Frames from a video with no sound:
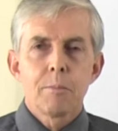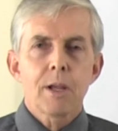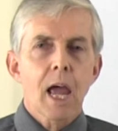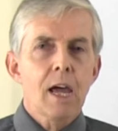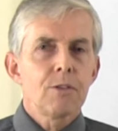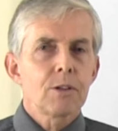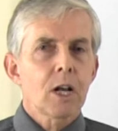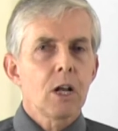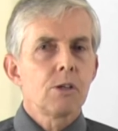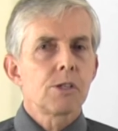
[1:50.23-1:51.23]
But have a
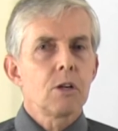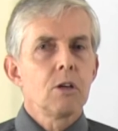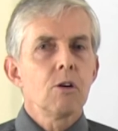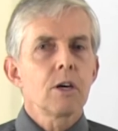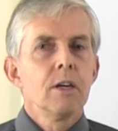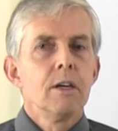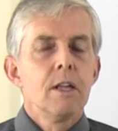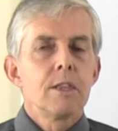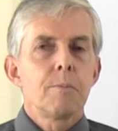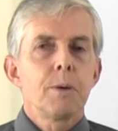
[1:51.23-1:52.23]
closer look. The